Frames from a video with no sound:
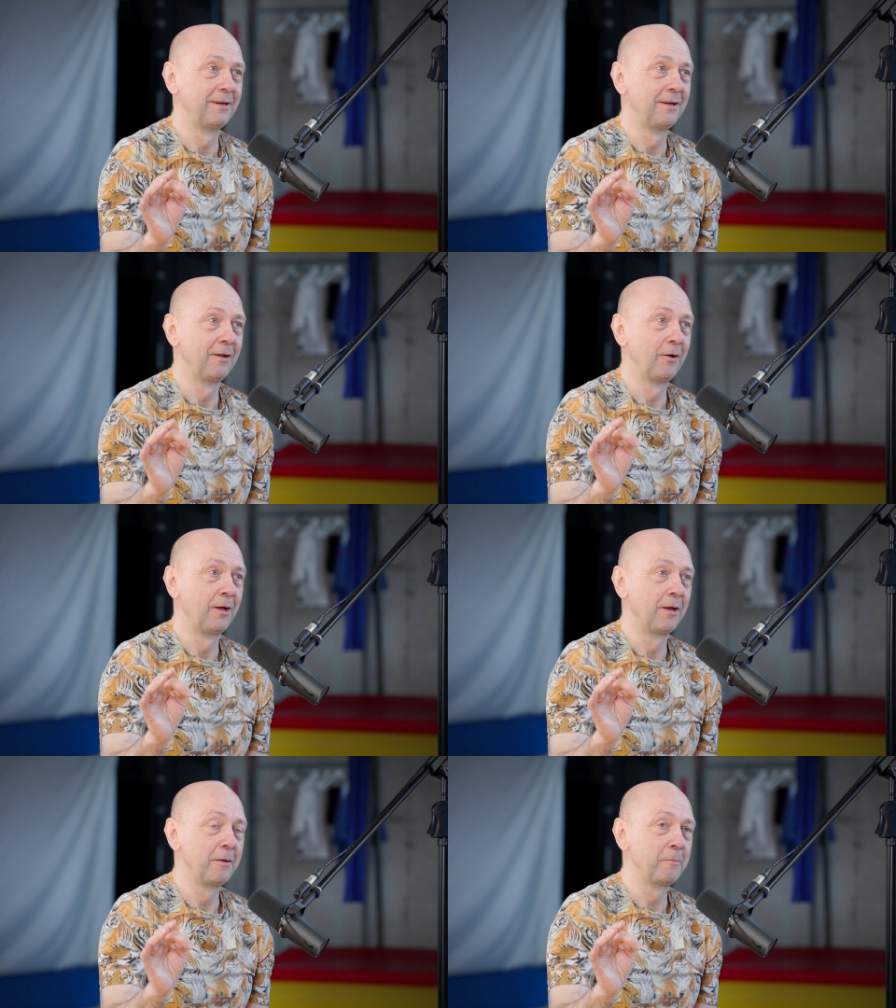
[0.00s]
Mm -hmm
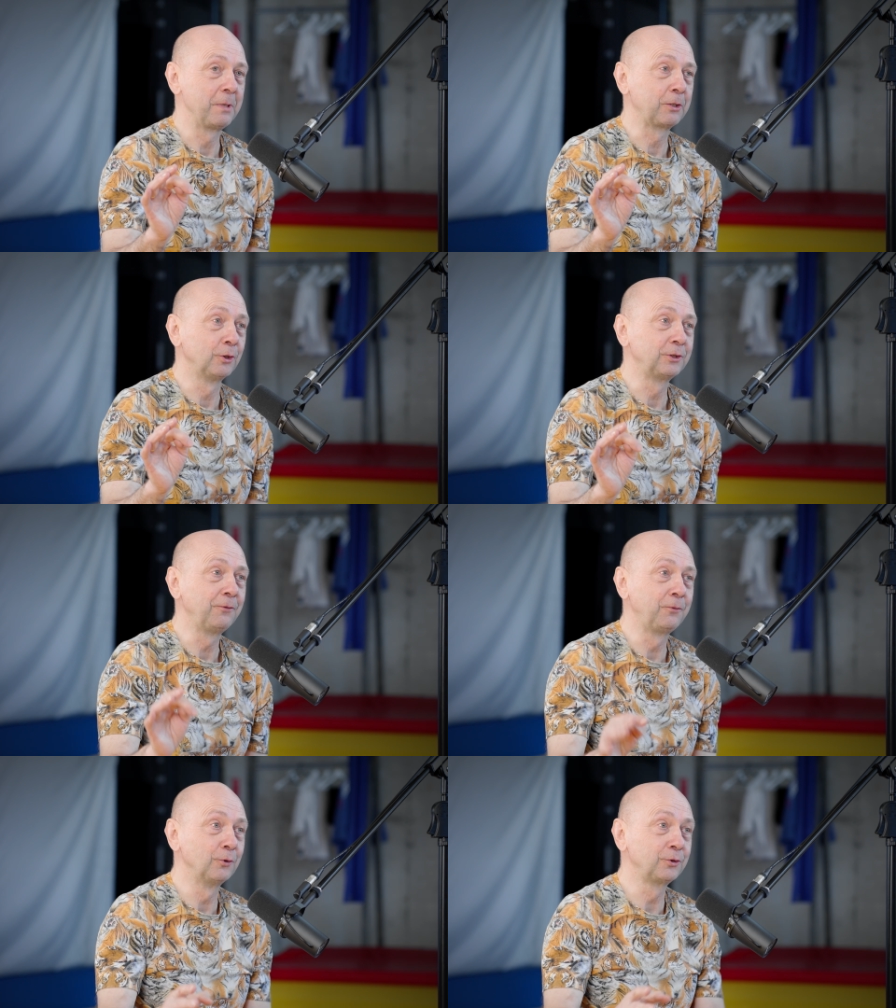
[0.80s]
because
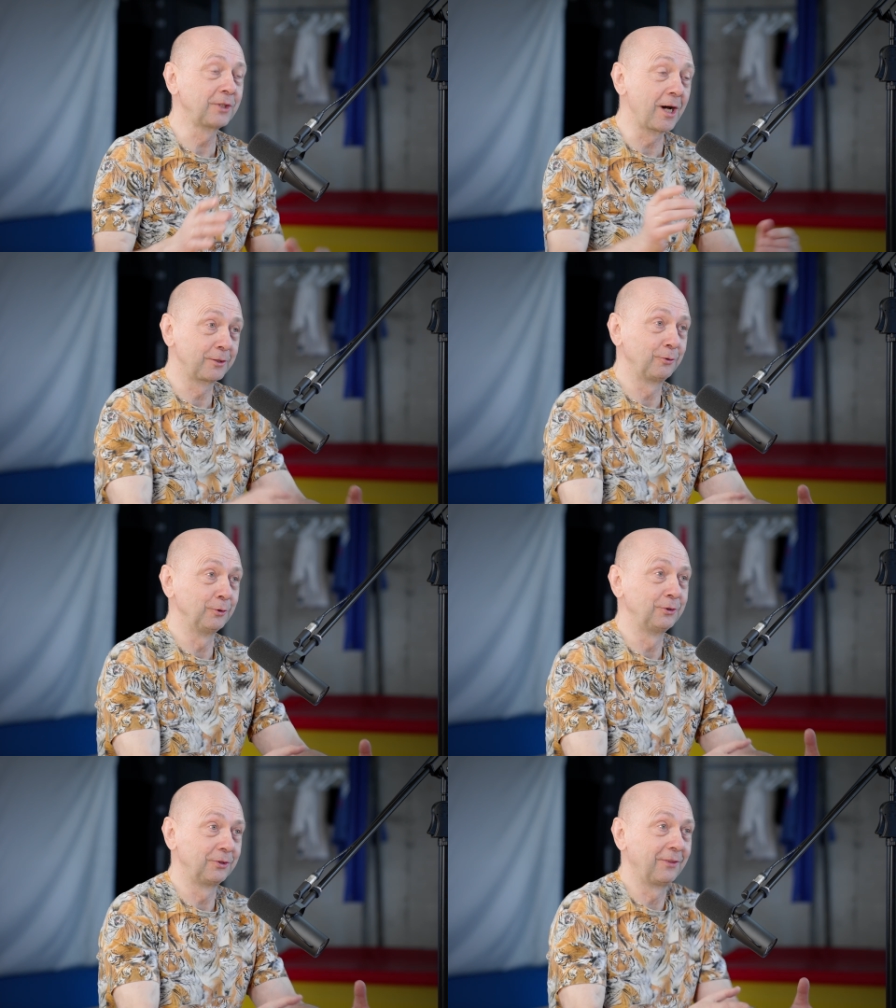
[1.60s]
if you start
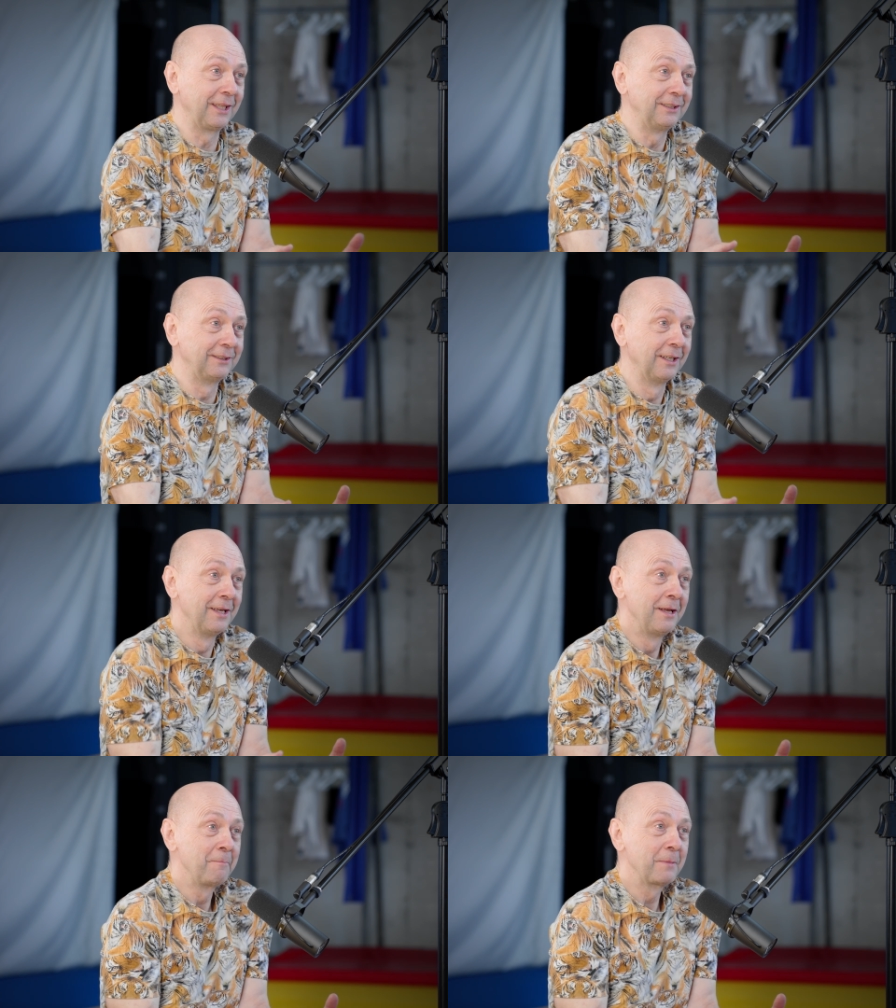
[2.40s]
with this,
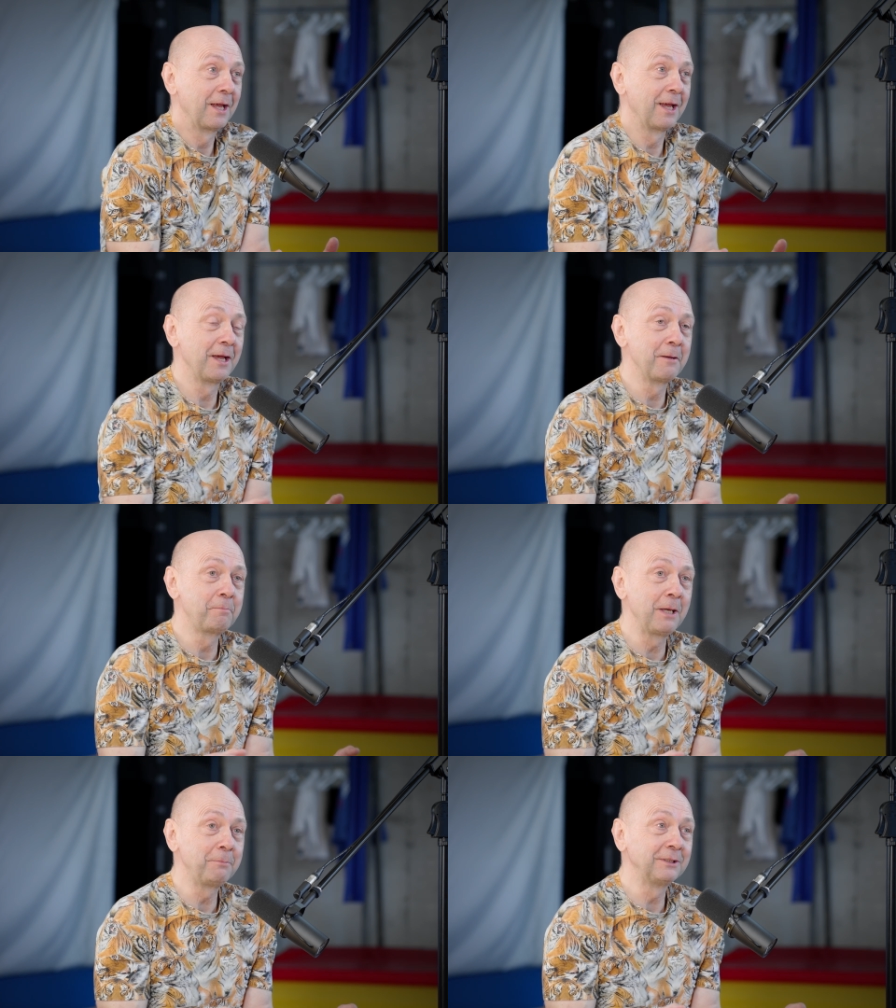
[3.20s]
uh,
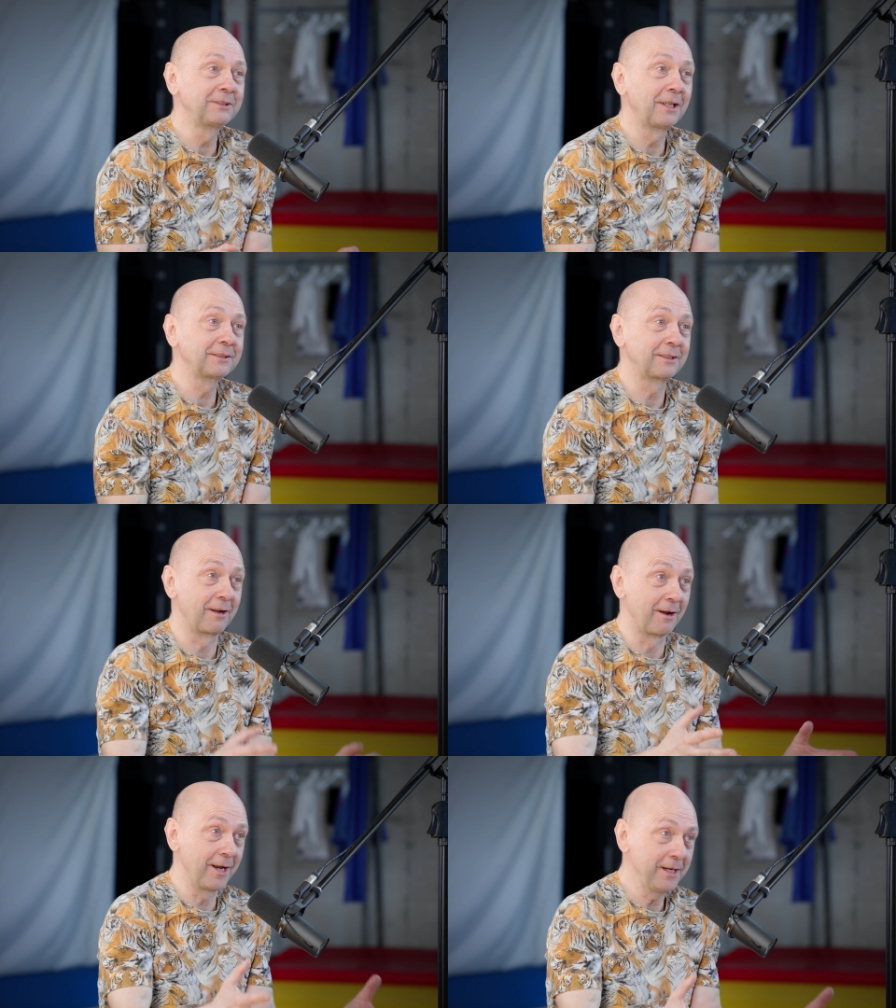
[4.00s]
baby start
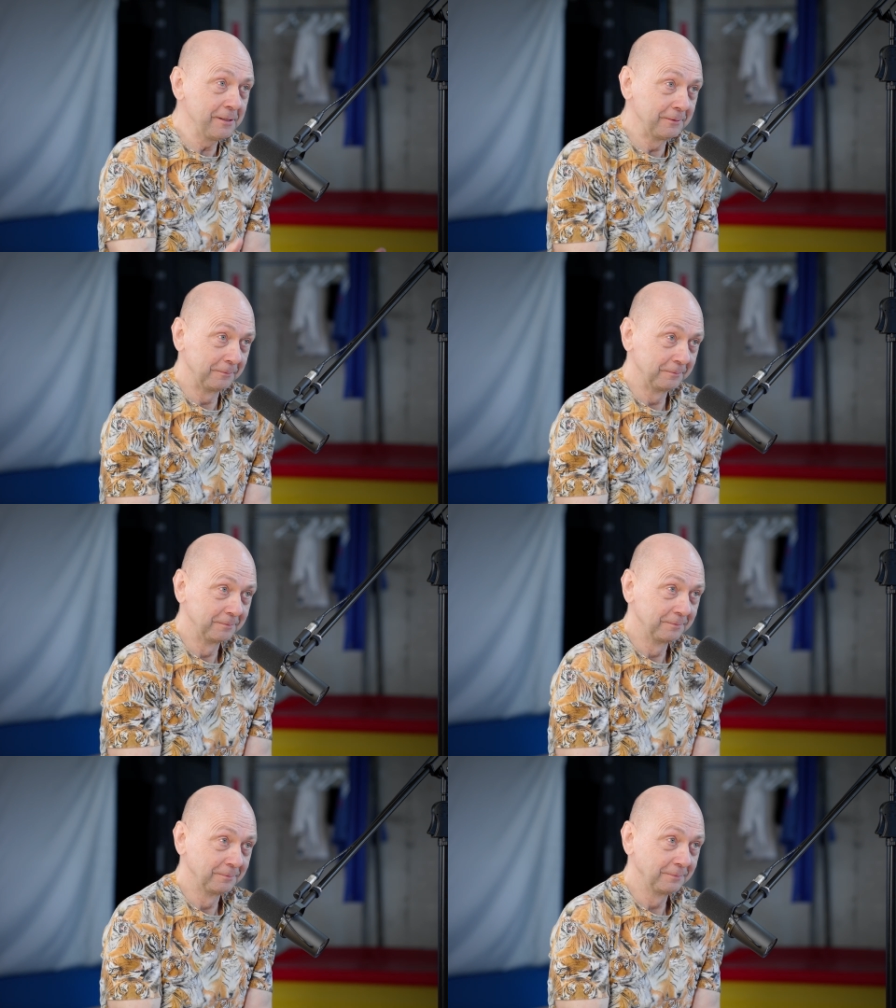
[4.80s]
cry,
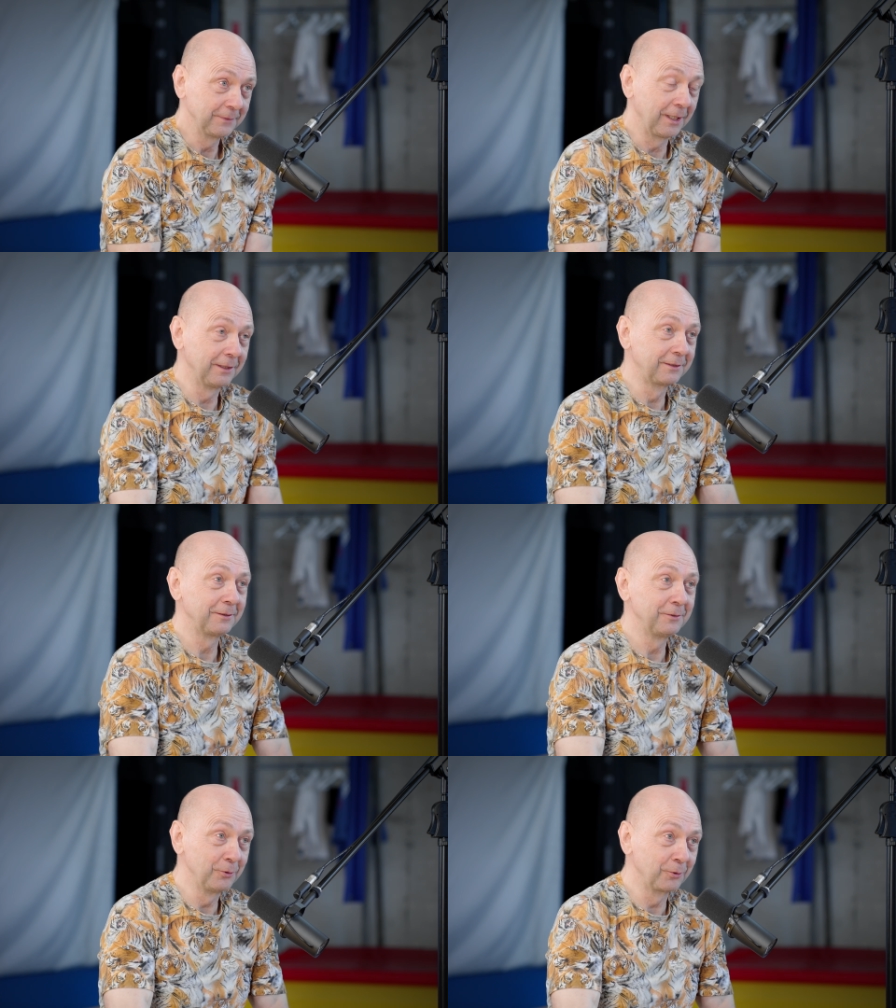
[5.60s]
and
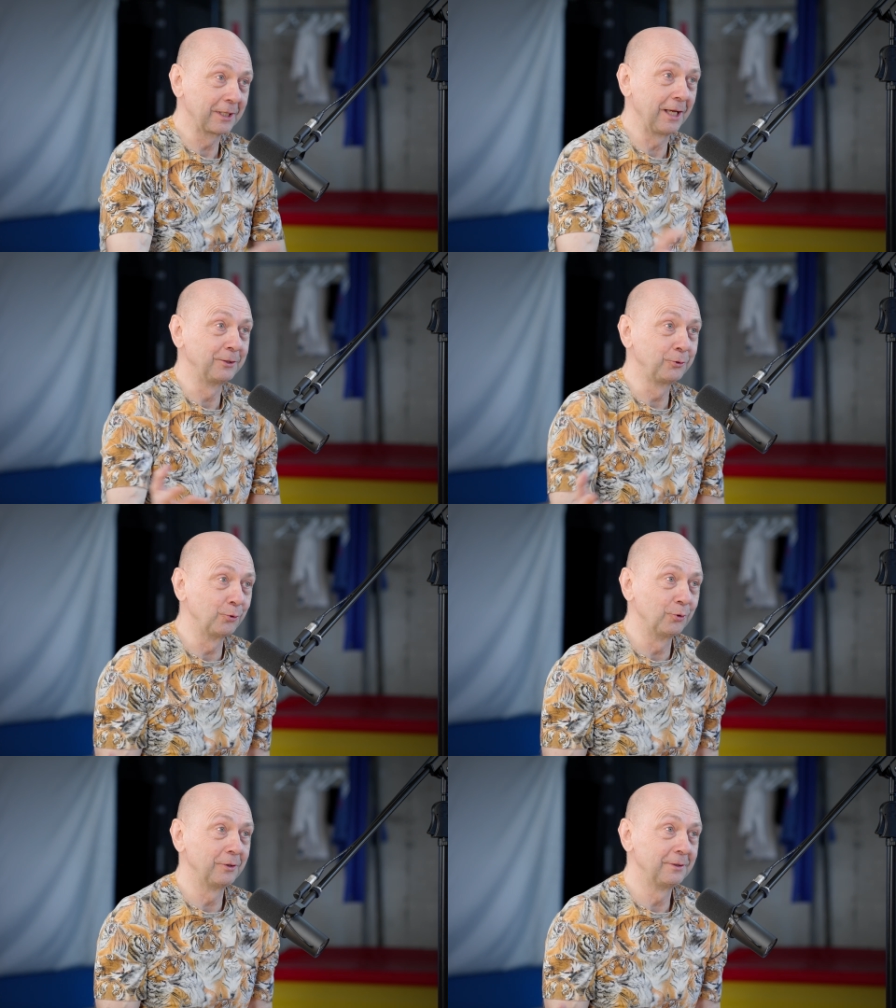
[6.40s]
you can't
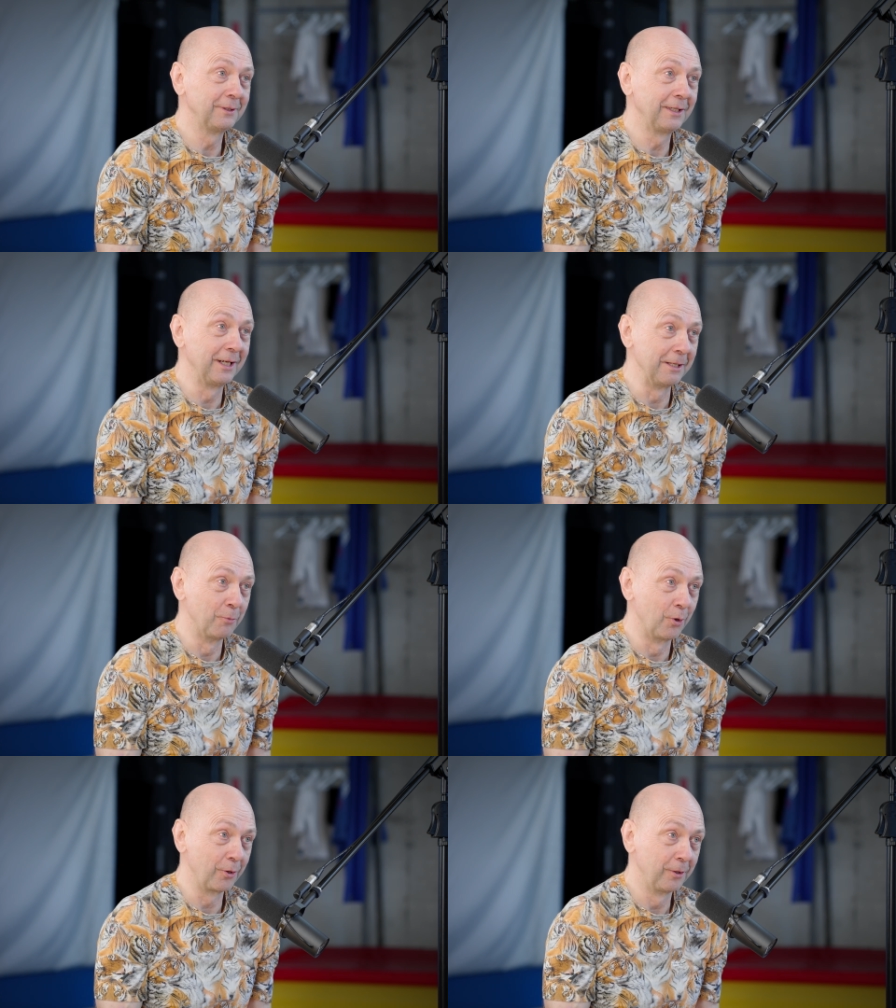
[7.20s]
do
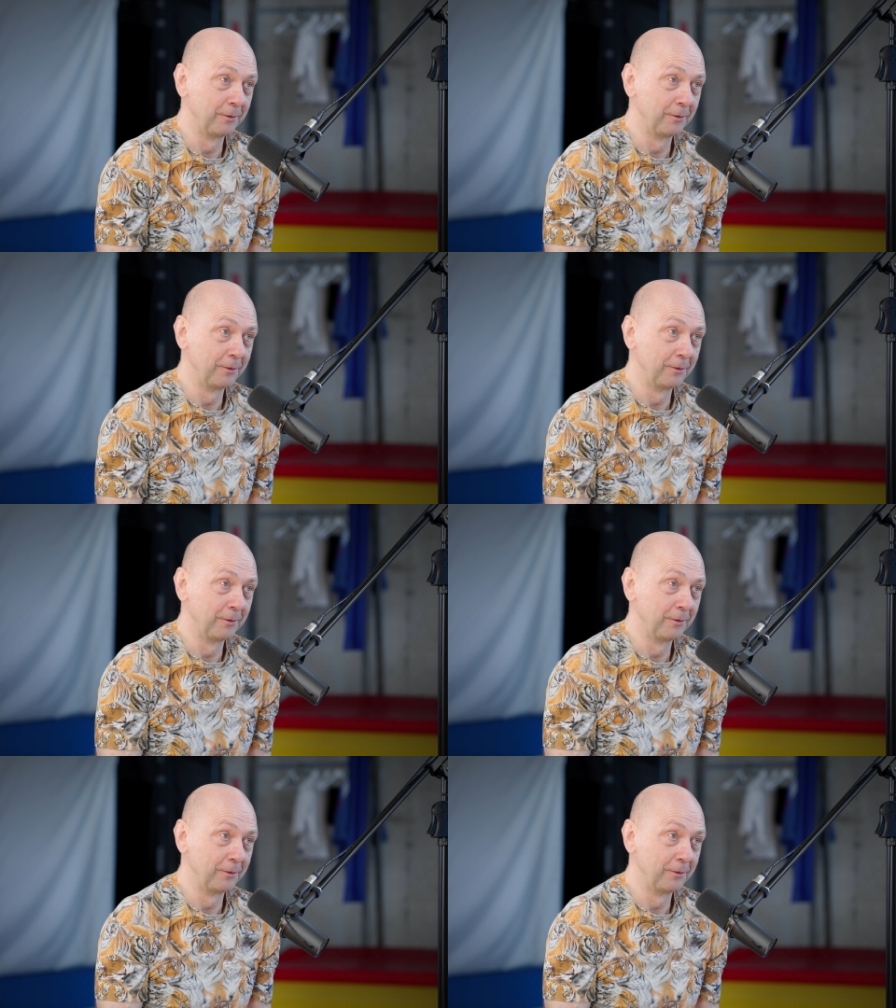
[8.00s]
anymore.